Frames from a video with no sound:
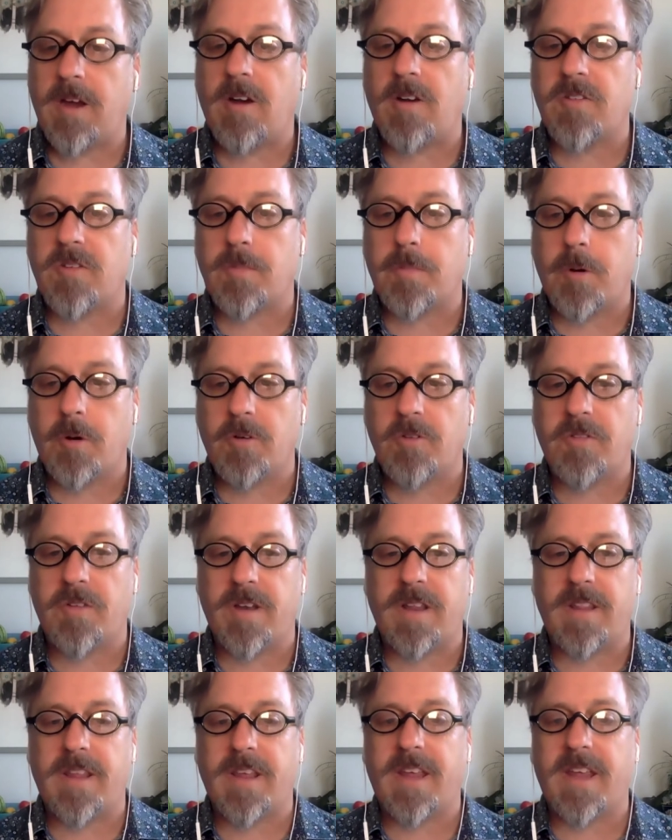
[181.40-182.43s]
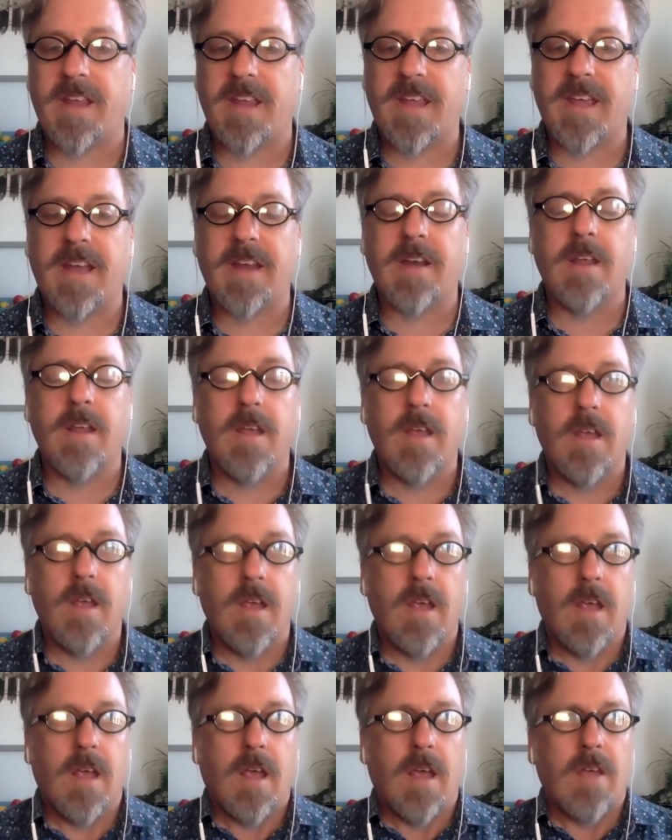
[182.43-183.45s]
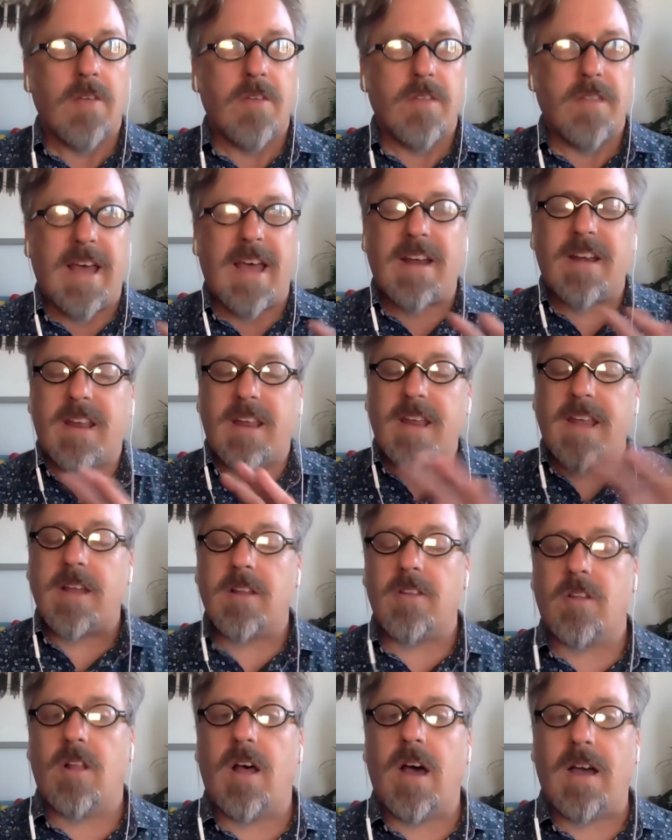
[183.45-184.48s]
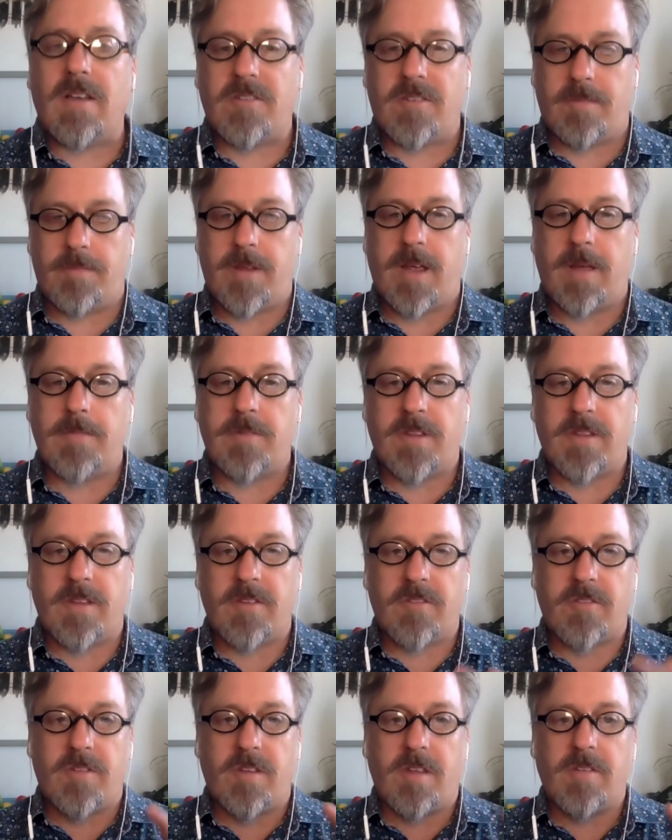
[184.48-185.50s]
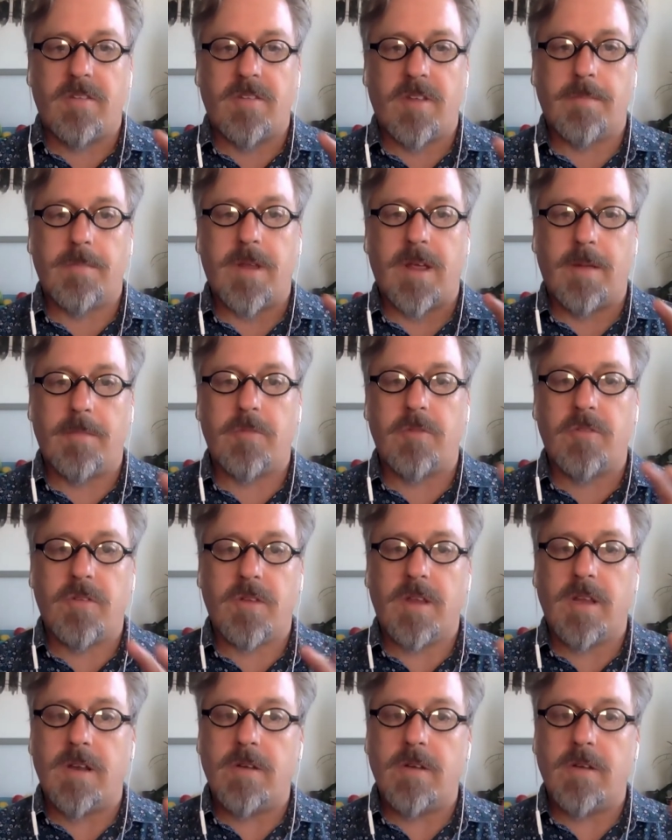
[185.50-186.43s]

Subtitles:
a person, and that can get lost sometimes in this sometimes